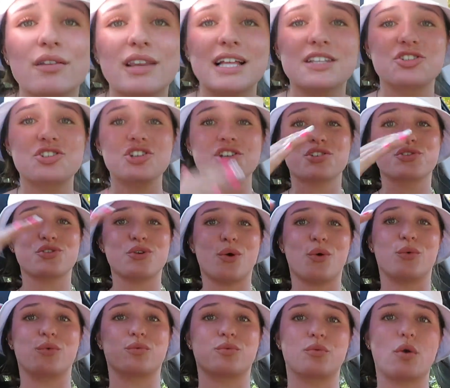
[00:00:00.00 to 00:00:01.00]
Let's just
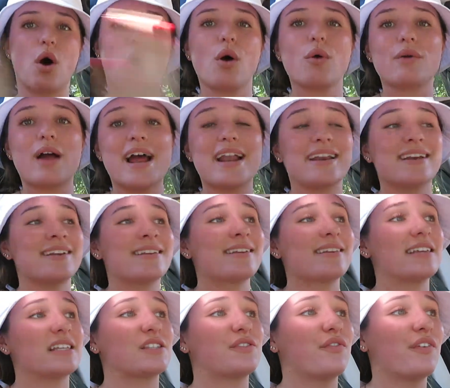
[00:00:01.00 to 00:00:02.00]
roll right into
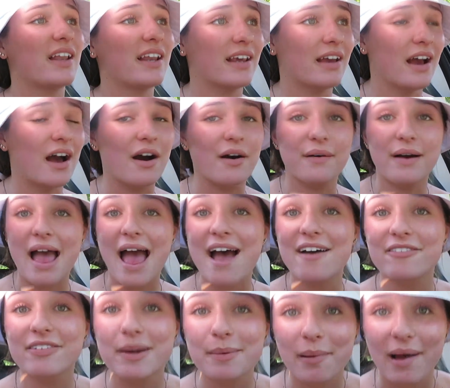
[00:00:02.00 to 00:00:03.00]
this video,
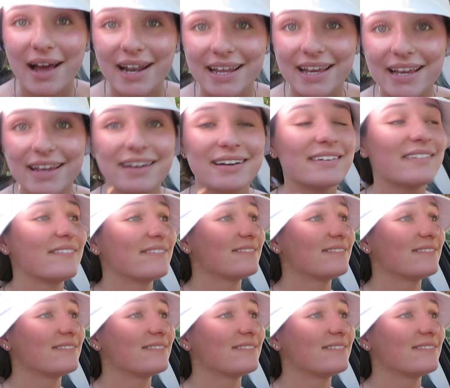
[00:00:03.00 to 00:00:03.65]
everybody.